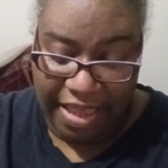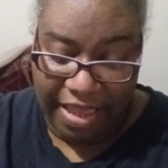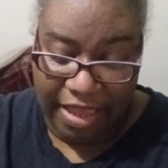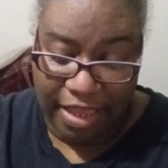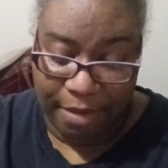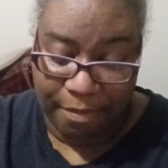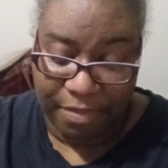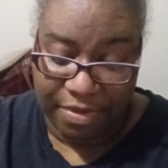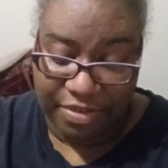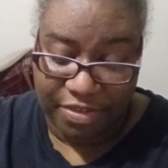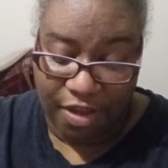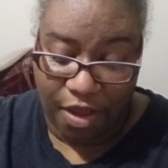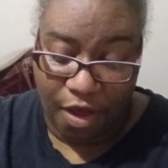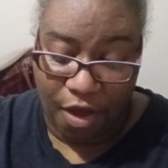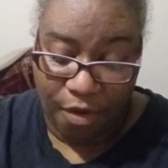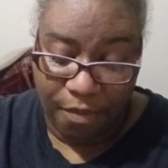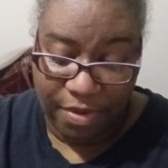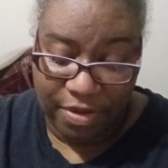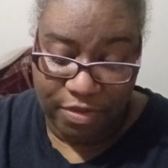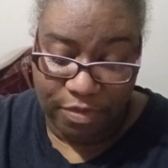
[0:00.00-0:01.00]
He must
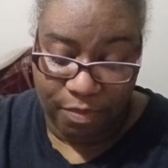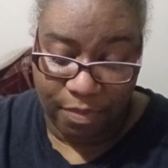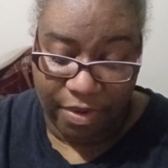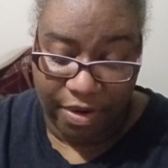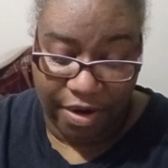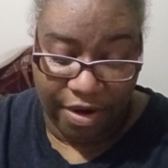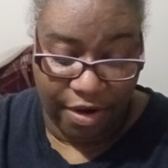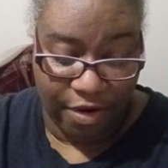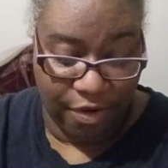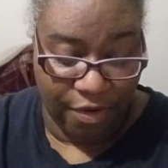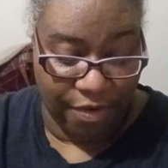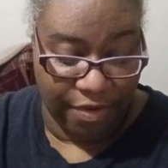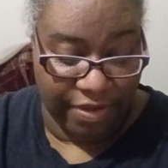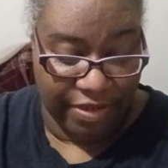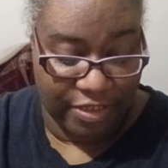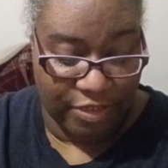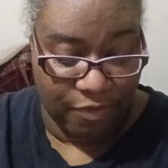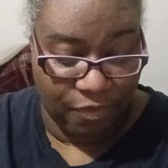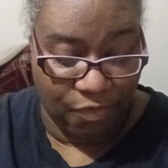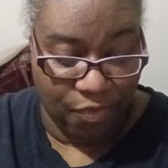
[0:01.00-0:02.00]
always wear it on
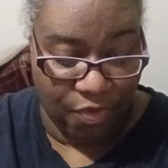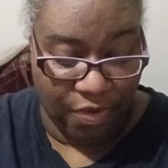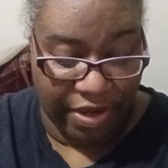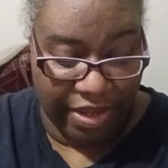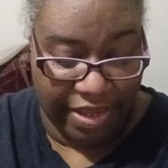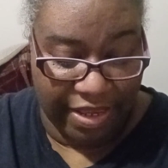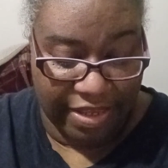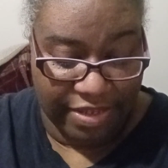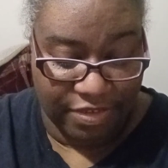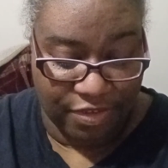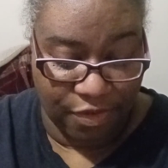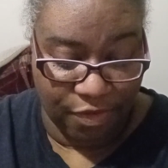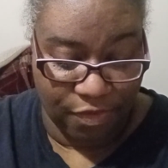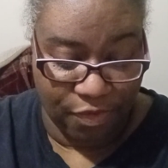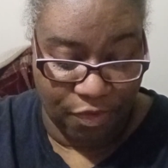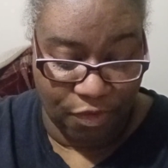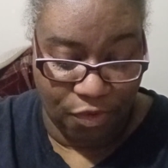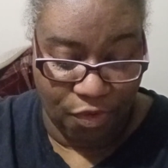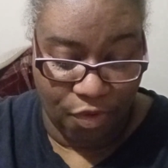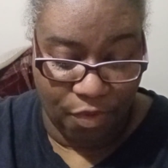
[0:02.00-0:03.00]
his forehead so the
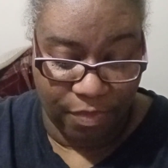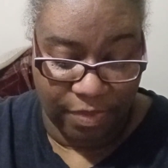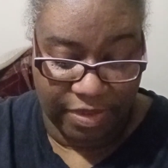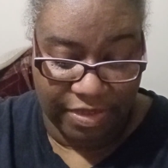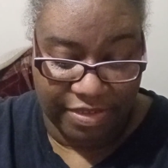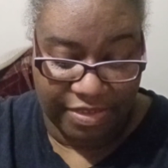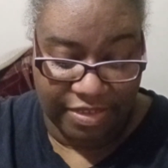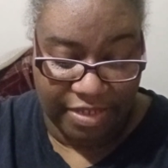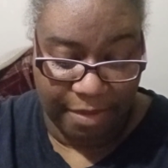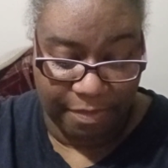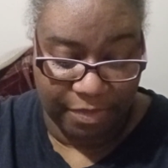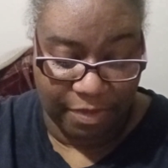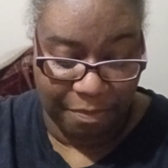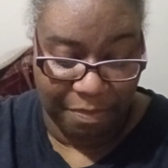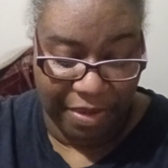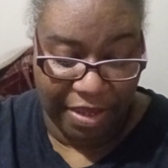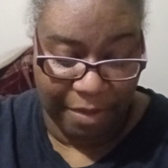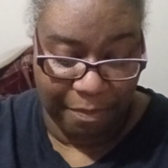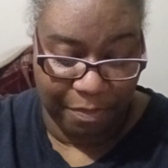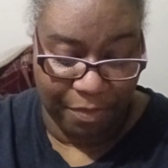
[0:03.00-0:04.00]
Lord will accept the
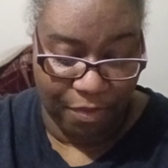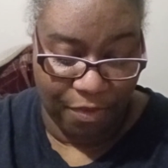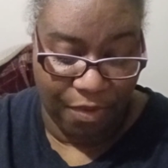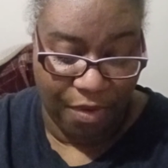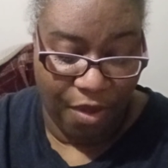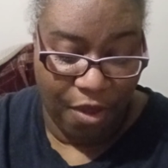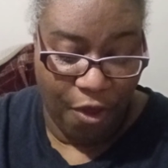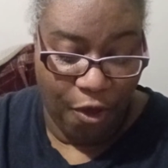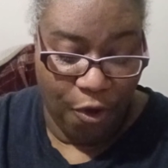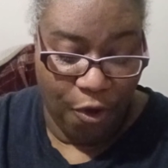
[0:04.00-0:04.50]
people.